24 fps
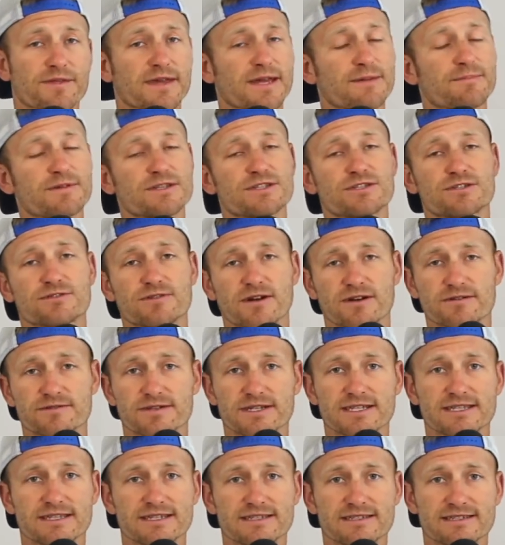They'd been
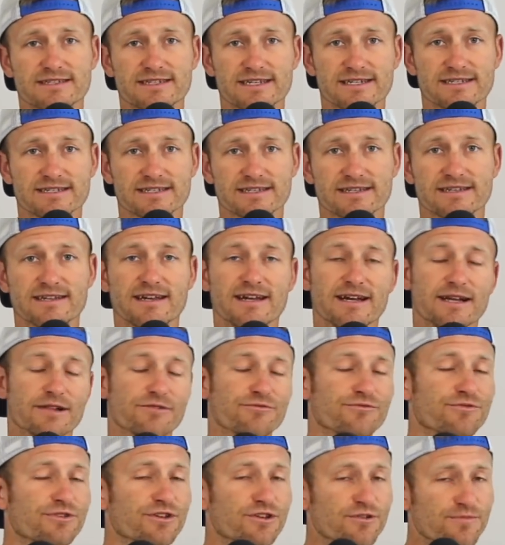struggling this season,
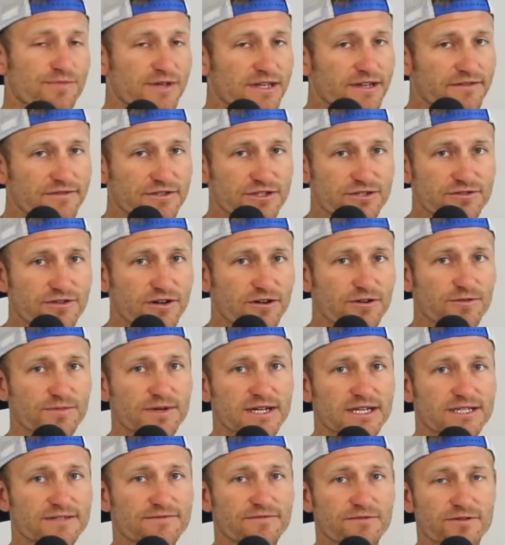little bit of a struggle
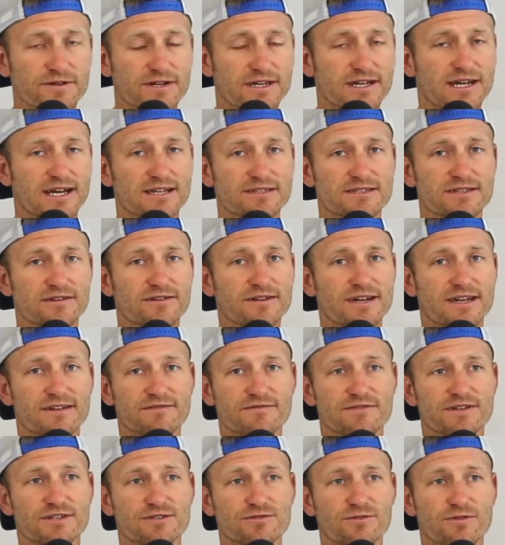bus for Renato
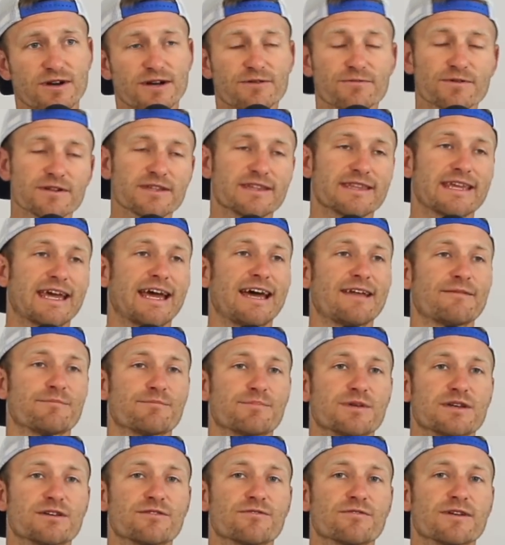and Vitor, and really they hadn't
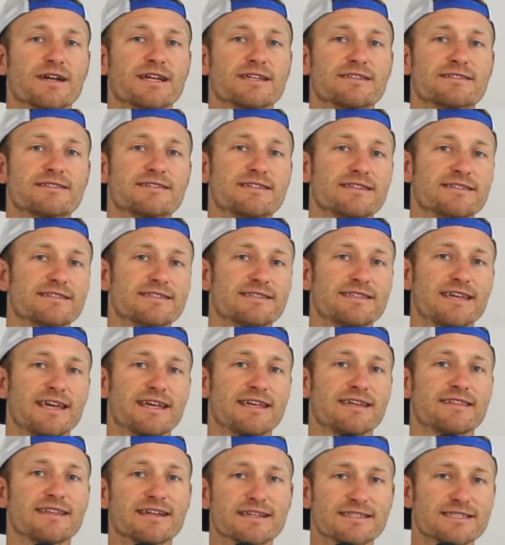been great since
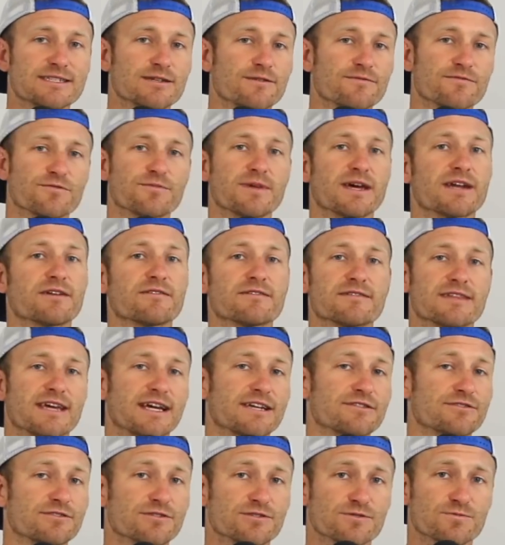taking that silver medal in
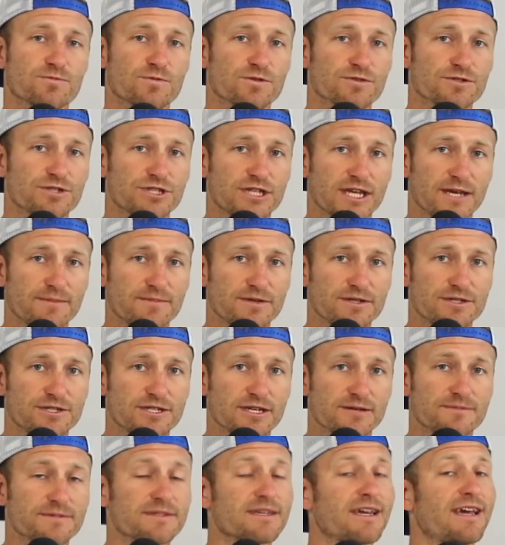last year's World
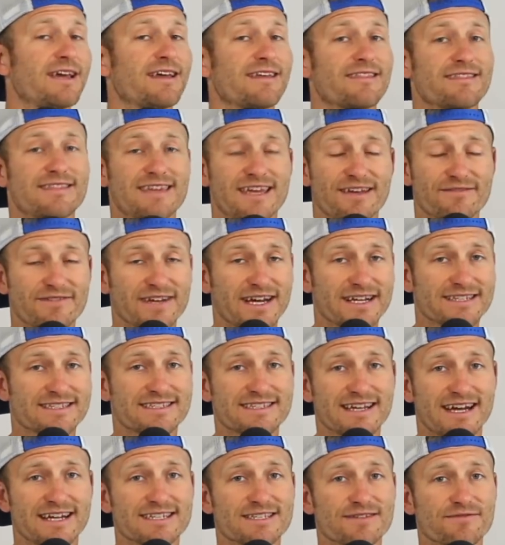Championships. They've got
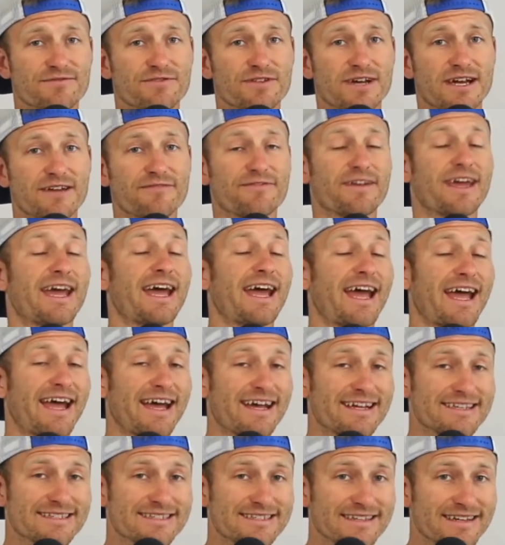signs of life,
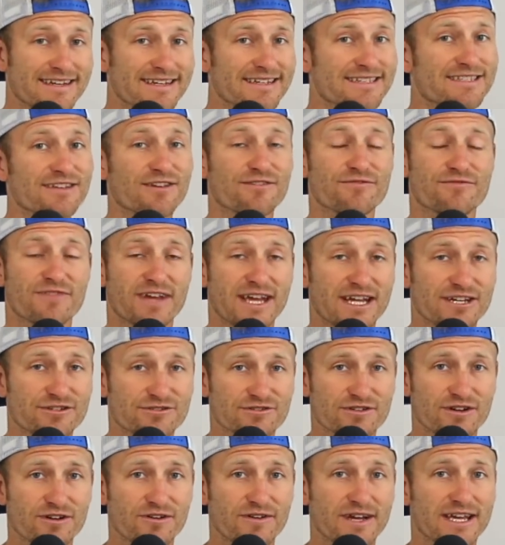as does
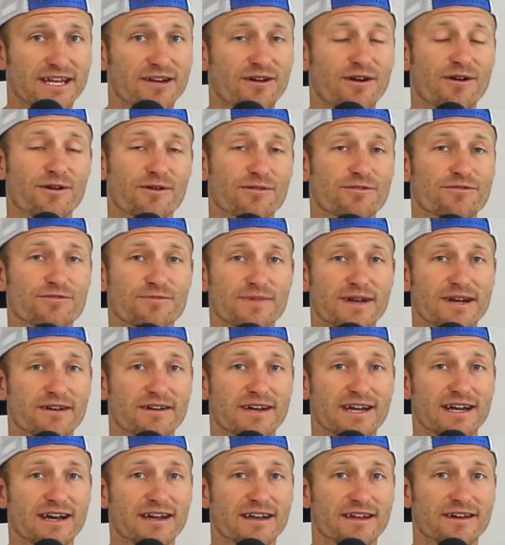Evandro and Arthur
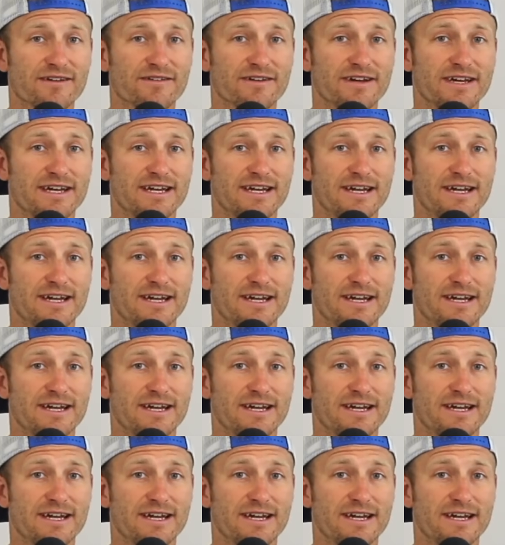Mariano.